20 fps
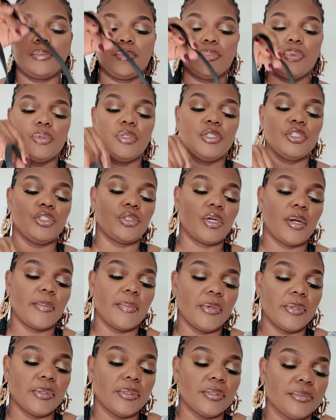put the strap
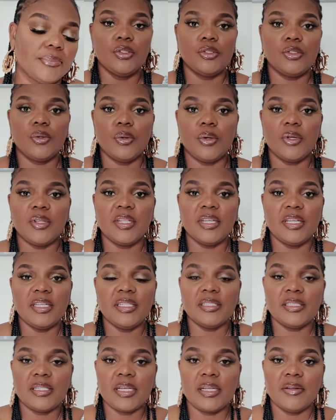on. So on the
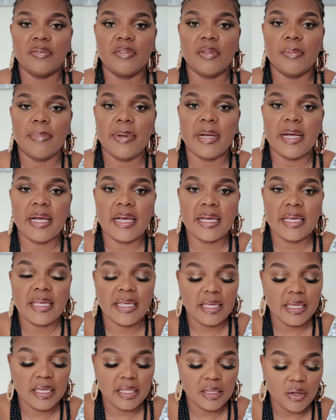inside of the bag,
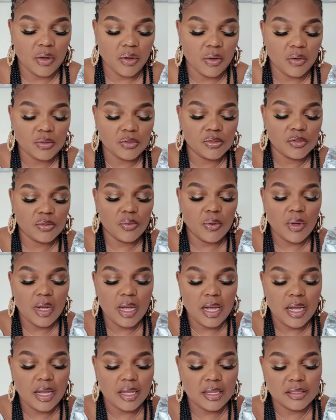it also
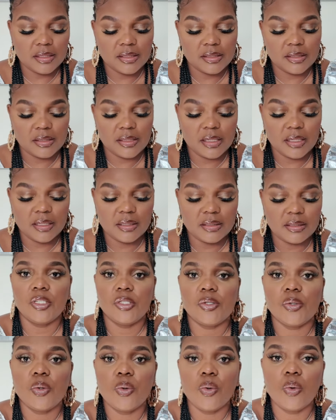has
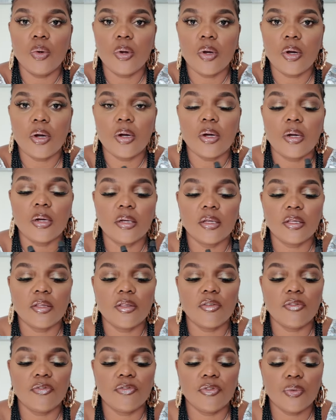this hook.
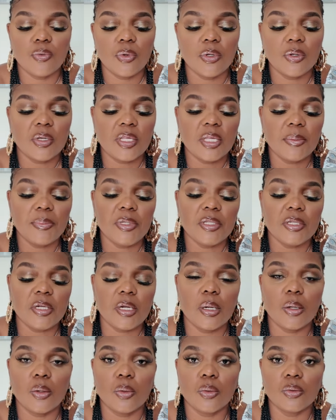If you want to keep it
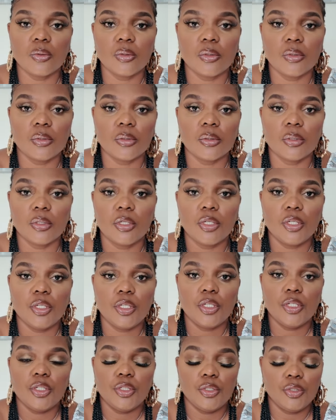closed,
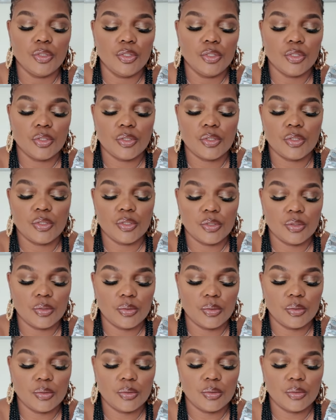you just,
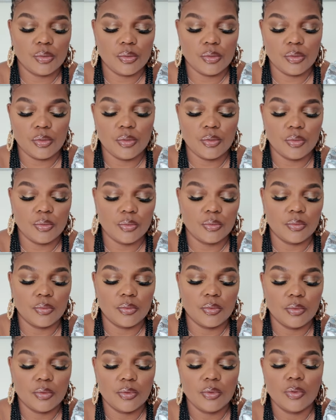you know,
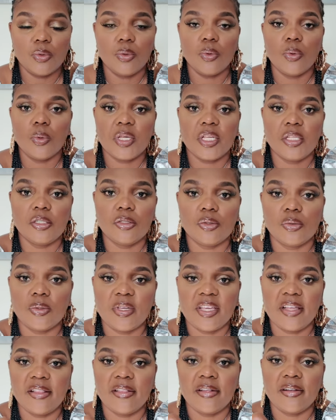hook it
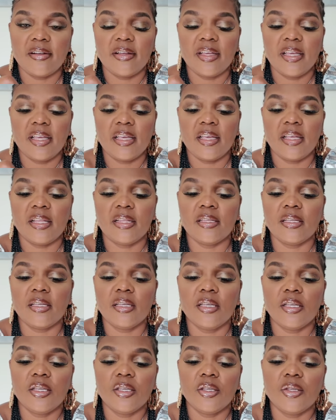together and
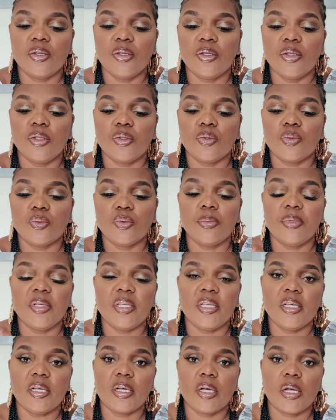it will
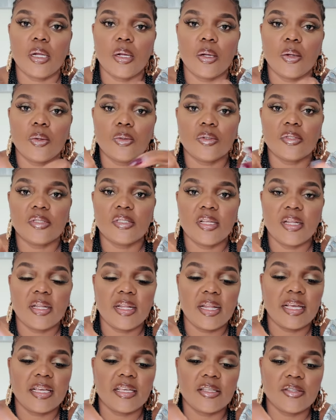be closed
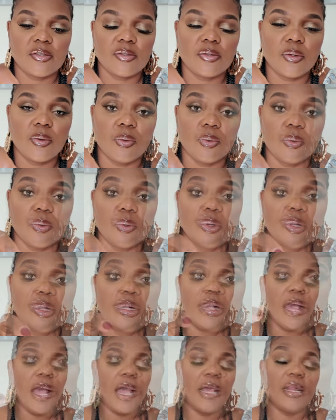like so.
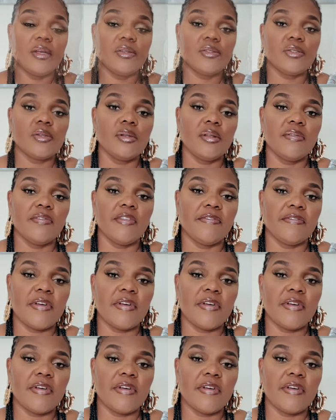And I also love the